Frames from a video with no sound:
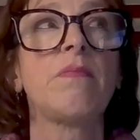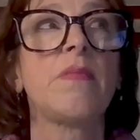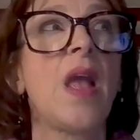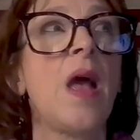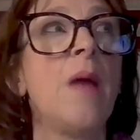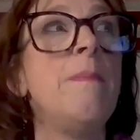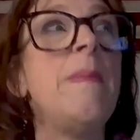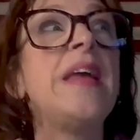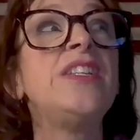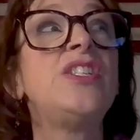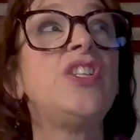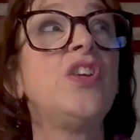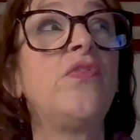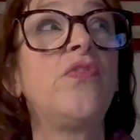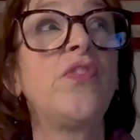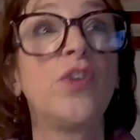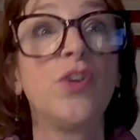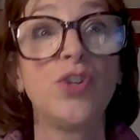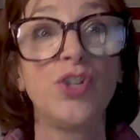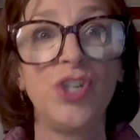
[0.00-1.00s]
amended
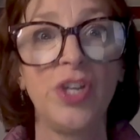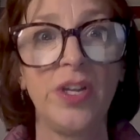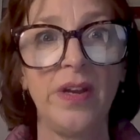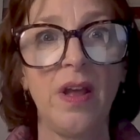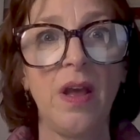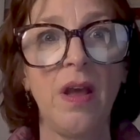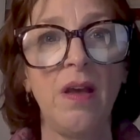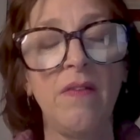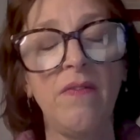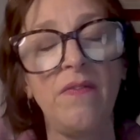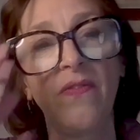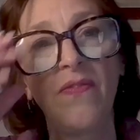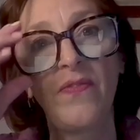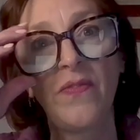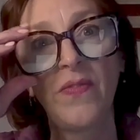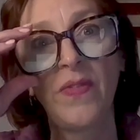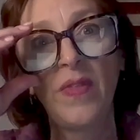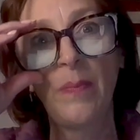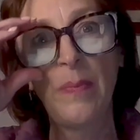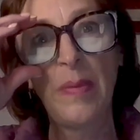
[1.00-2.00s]
version of
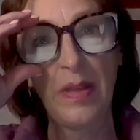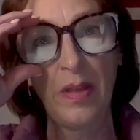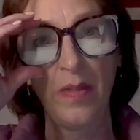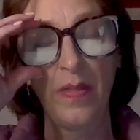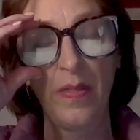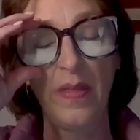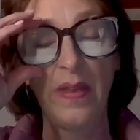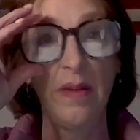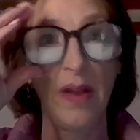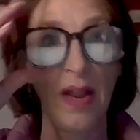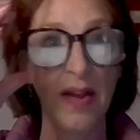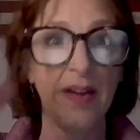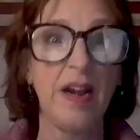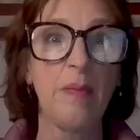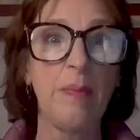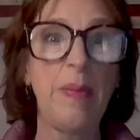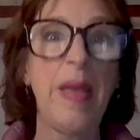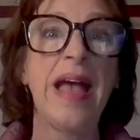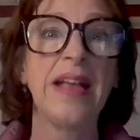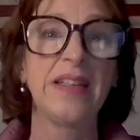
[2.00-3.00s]
the bill that ended
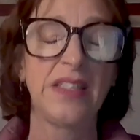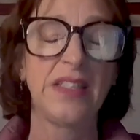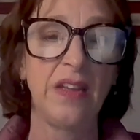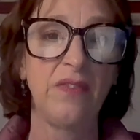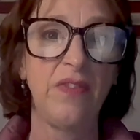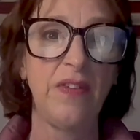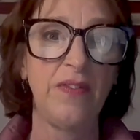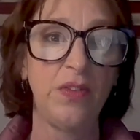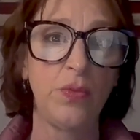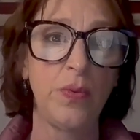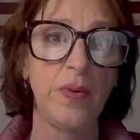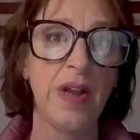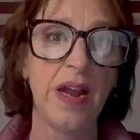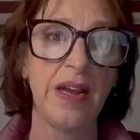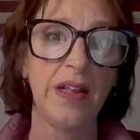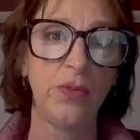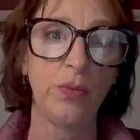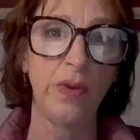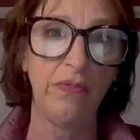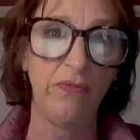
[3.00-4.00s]
up passing
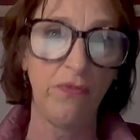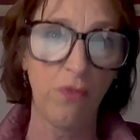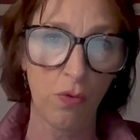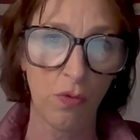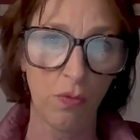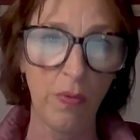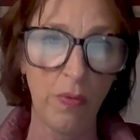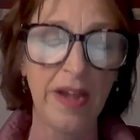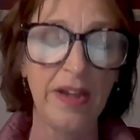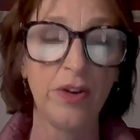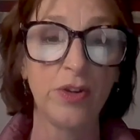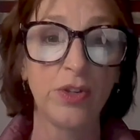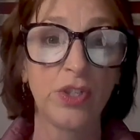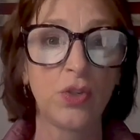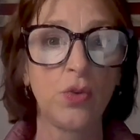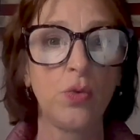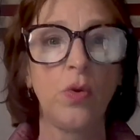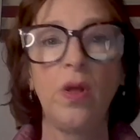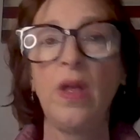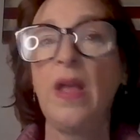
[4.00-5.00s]
5393 for Rainier
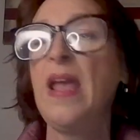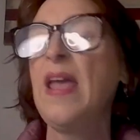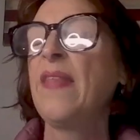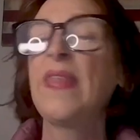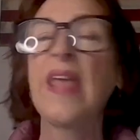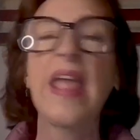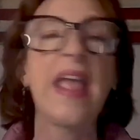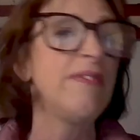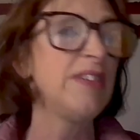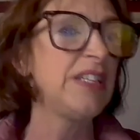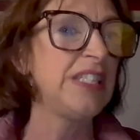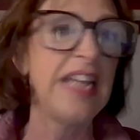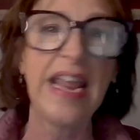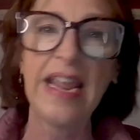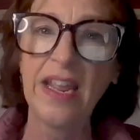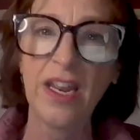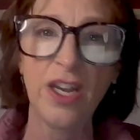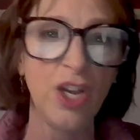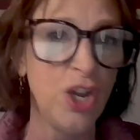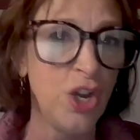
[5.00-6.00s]
School. They haven't
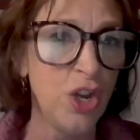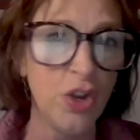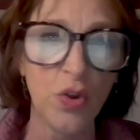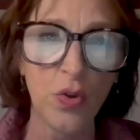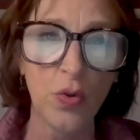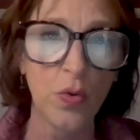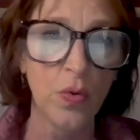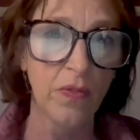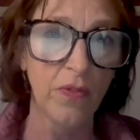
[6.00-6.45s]
taken new